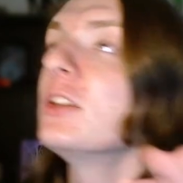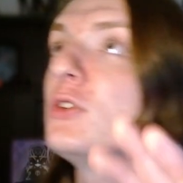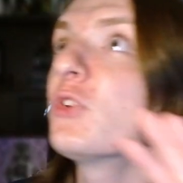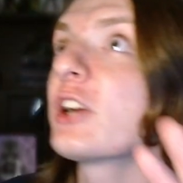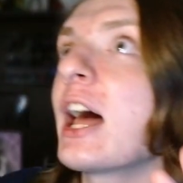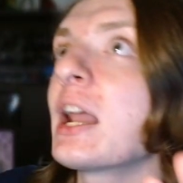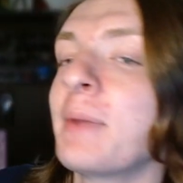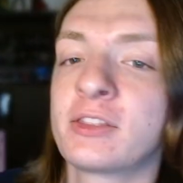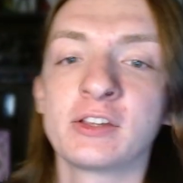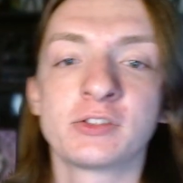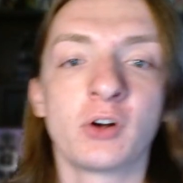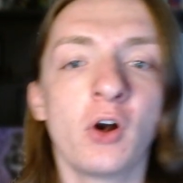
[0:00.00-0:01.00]
you forgot about
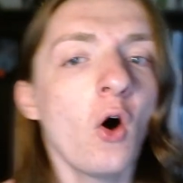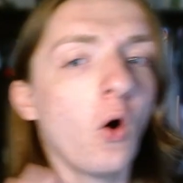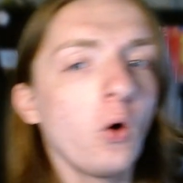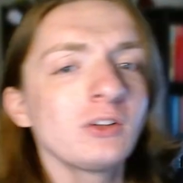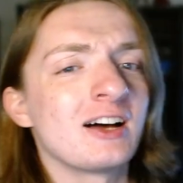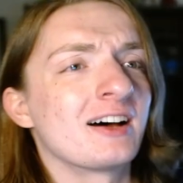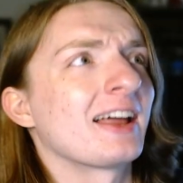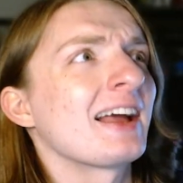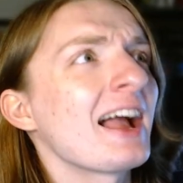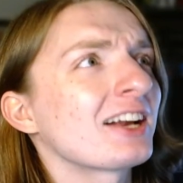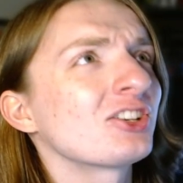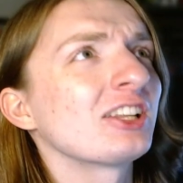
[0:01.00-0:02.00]
this, or hold on, I
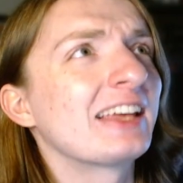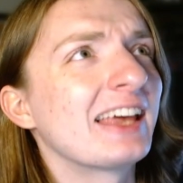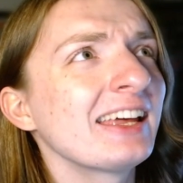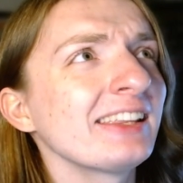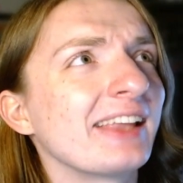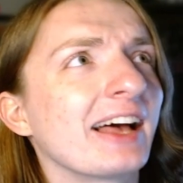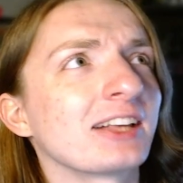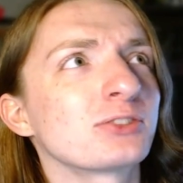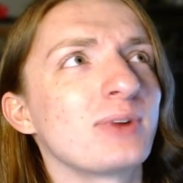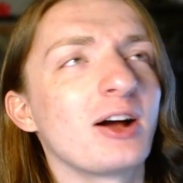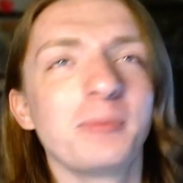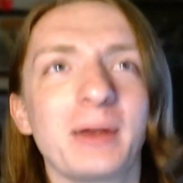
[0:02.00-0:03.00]
actually hit last
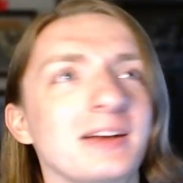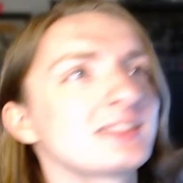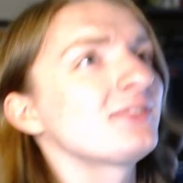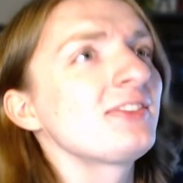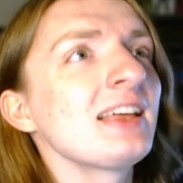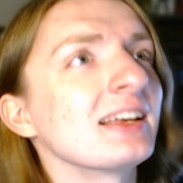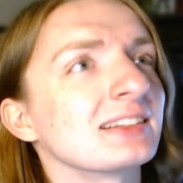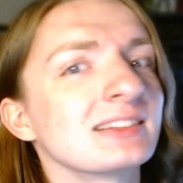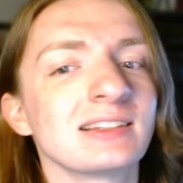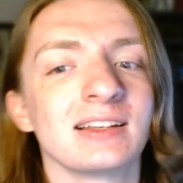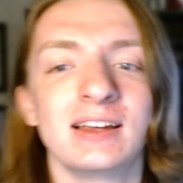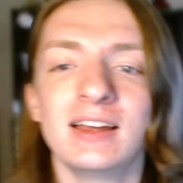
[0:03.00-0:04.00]
round because of this.